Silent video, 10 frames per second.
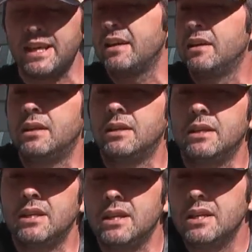Now that
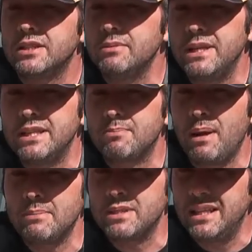to me is
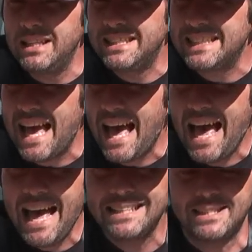perhaps a
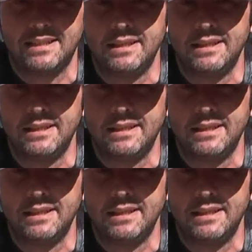tad